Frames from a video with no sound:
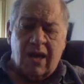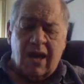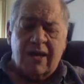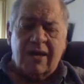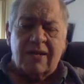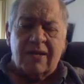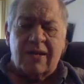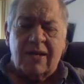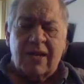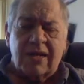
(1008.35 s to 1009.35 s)
And it
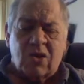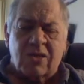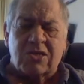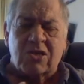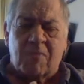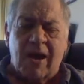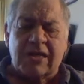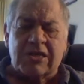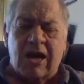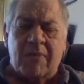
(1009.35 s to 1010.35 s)
is also
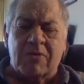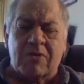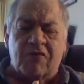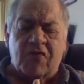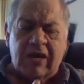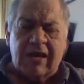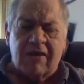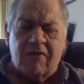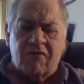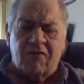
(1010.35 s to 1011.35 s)
my job to
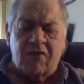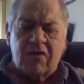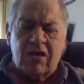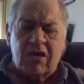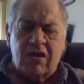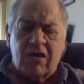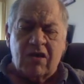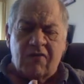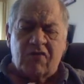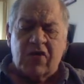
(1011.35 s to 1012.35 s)
forgive
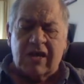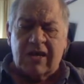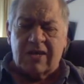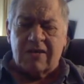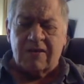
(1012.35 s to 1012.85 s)
and forget.